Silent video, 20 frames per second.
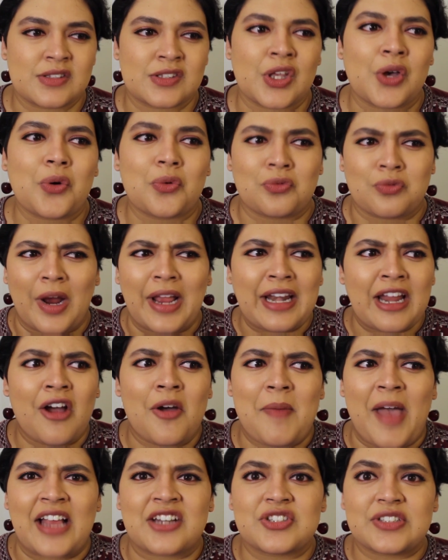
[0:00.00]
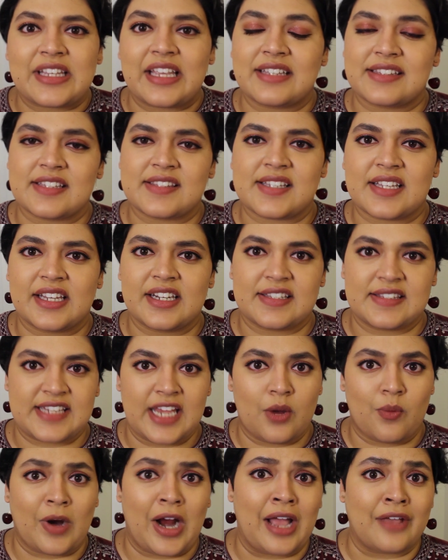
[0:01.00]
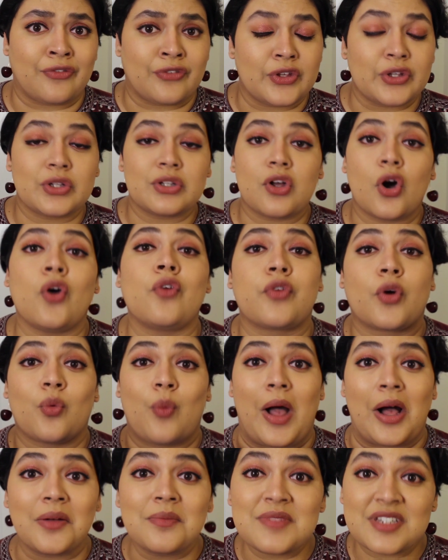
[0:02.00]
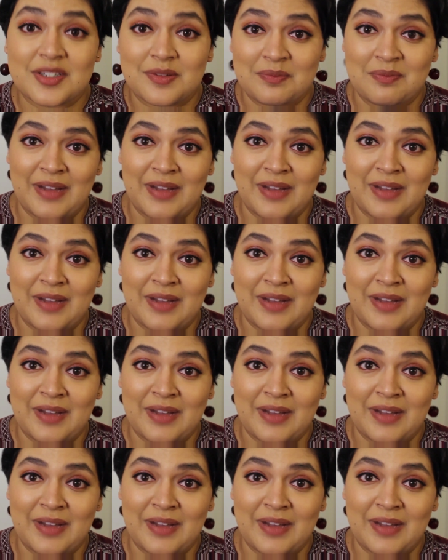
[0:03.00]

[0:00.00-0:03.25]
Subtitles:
So right now I'm actually existing in a state where I feel overwhelmed